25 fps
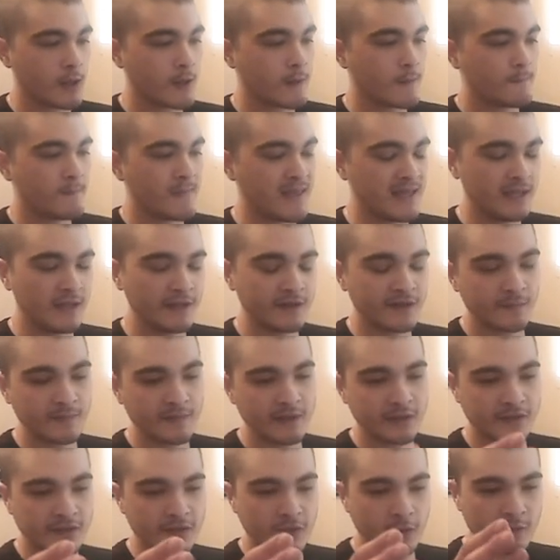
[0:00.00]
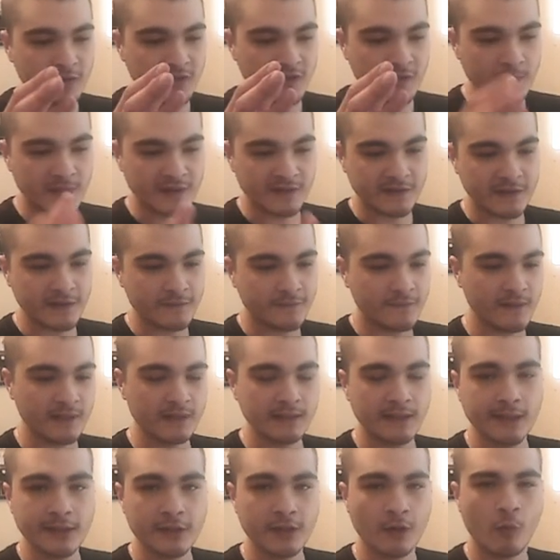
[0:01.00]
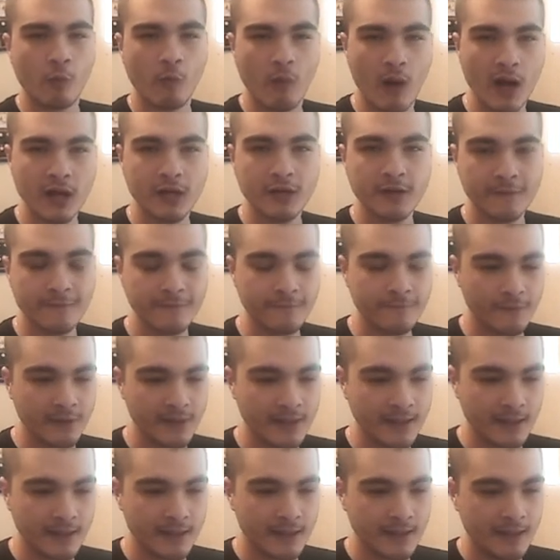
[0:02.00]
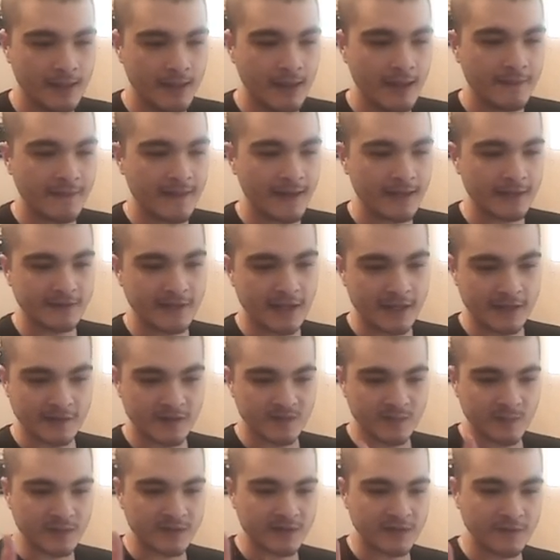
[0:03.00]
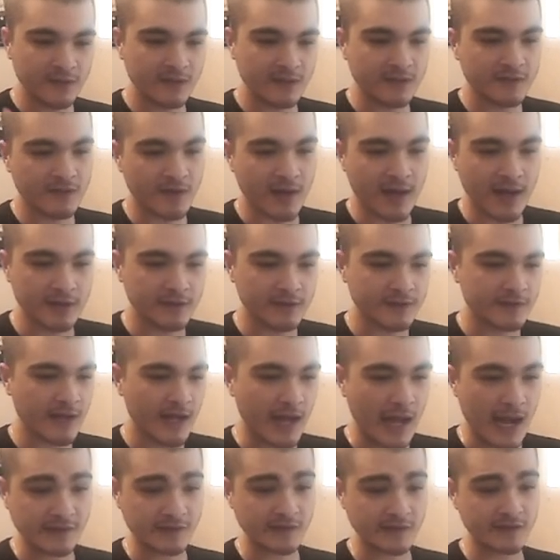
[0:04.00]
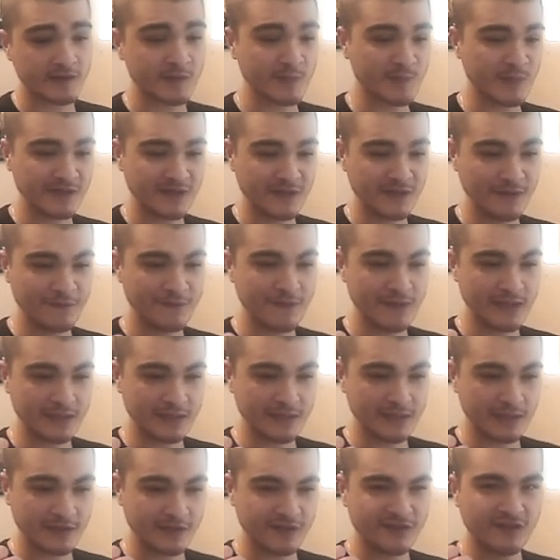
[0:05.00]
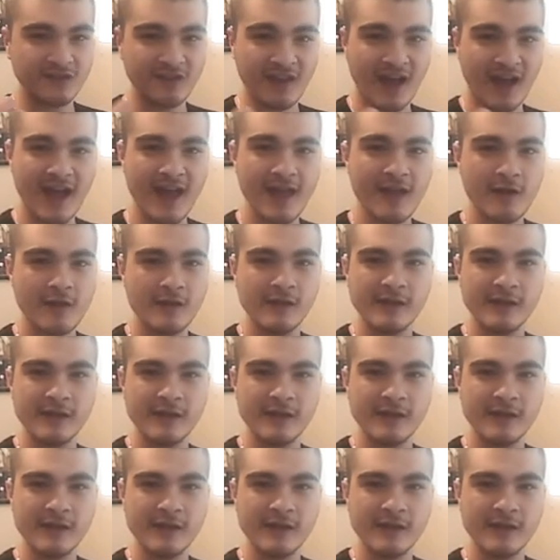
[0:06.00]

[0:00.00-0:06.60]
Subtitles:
Making something so specific like a walker foot that is at a specific size, has a specific style